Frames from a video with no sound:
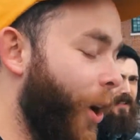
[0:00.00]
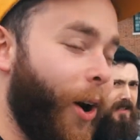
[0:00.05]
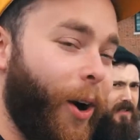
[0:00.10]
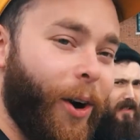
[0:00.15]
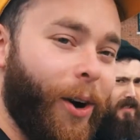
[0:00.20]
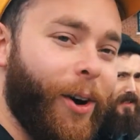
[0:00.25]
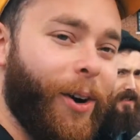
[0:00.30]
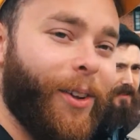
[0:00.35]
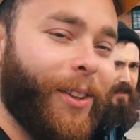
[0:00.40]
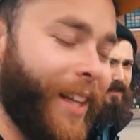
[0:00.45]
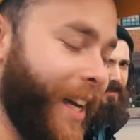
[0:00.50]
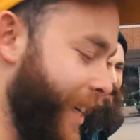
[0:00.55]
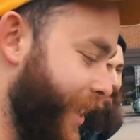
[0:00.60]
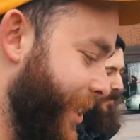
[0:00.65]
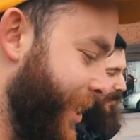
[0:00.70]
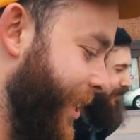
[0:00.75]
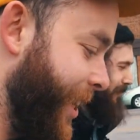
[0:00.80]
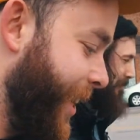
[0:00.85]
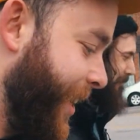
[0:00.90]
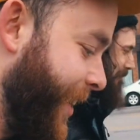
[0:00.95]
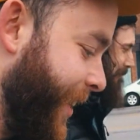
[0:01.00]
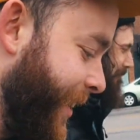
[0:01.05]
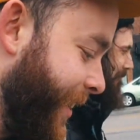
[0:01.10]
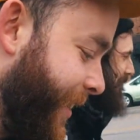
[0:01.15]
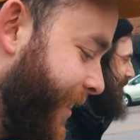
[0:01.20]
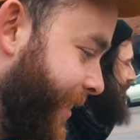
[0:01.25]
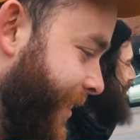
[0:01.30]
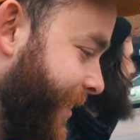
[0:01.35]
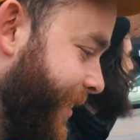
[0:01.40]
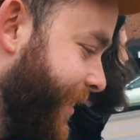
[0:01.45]
all next year.
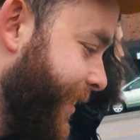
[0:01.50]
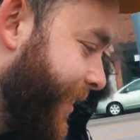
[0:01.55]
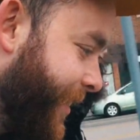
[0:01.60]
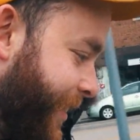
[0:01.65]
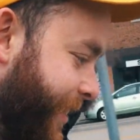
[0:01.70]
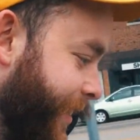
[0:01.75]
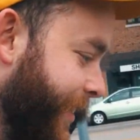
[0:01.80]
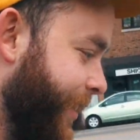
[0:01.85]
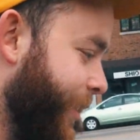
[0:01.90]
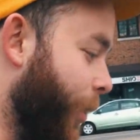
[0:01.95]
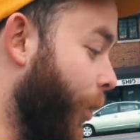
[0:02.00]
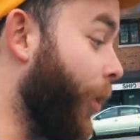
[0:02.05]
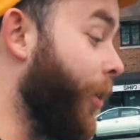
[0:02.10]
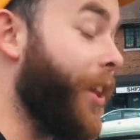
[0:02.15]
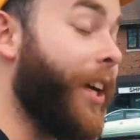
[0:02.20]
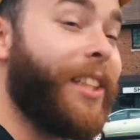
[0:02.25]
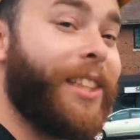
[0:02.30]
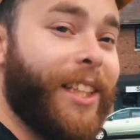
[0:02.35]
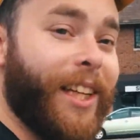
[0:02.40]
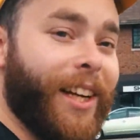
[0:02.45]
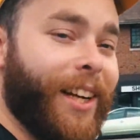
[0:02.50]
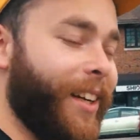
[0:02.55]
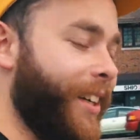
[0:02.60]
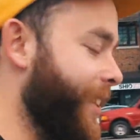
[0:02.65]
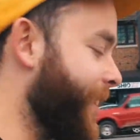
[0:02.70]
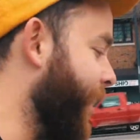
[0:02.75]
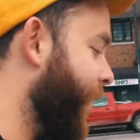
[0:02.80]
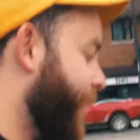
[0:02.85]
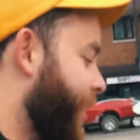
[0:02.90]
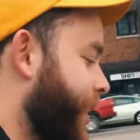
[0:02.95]
Or this year,
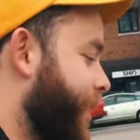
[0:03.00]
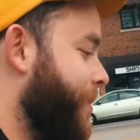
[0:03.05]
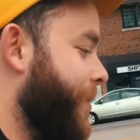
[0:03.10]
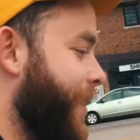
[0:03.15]
it's already